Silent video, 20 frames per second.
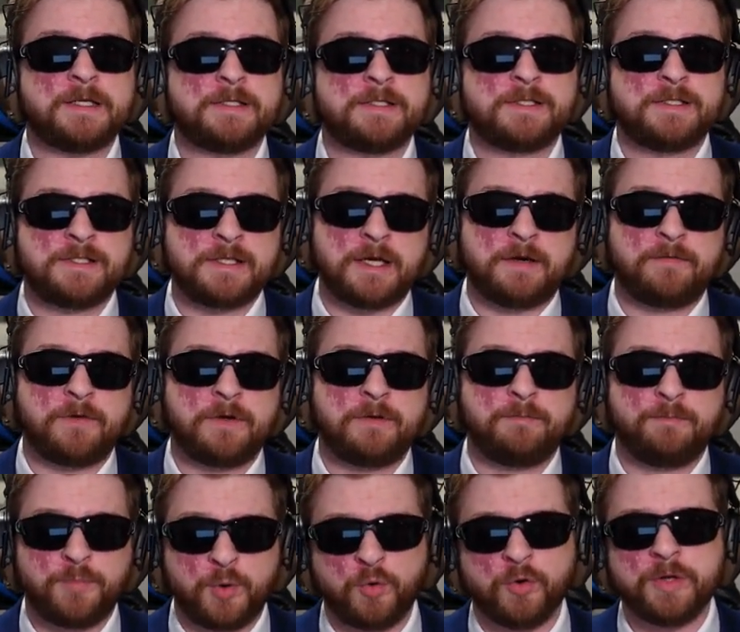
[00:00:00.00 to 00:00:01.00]

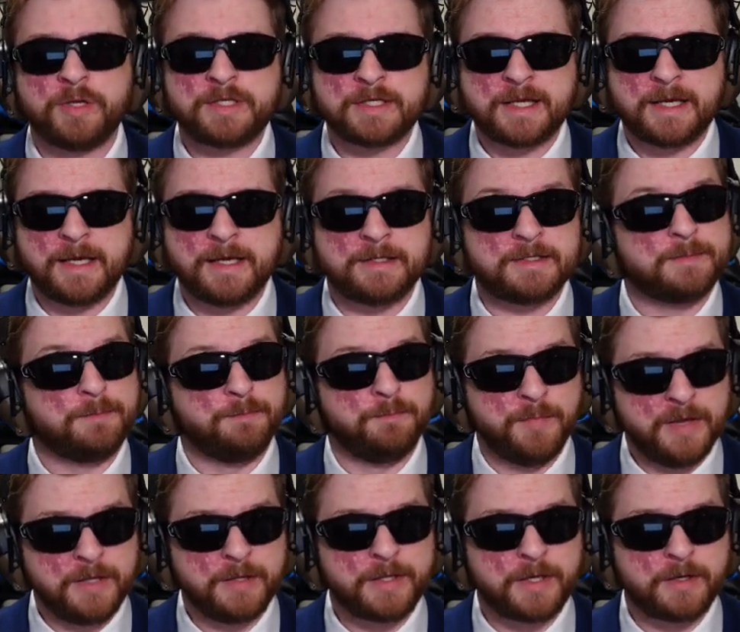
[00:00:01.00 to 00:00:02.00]
$7.8
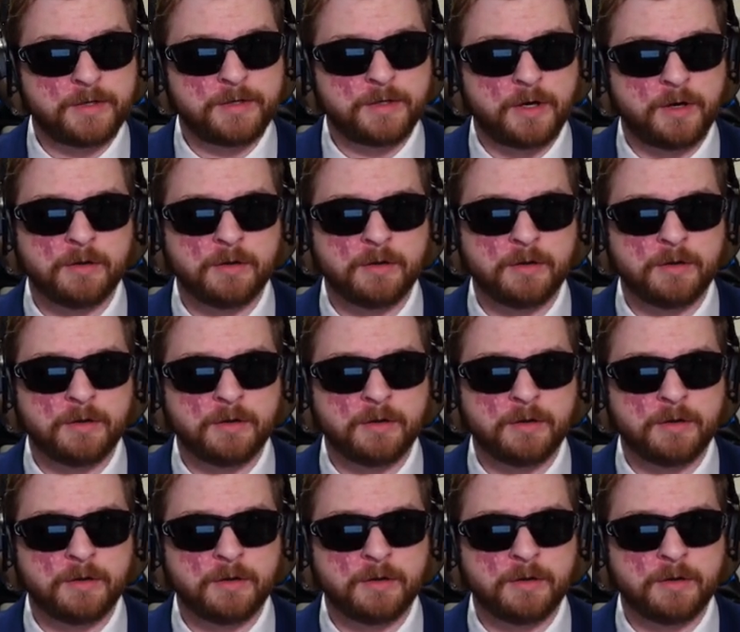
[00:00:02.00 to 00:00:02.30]
million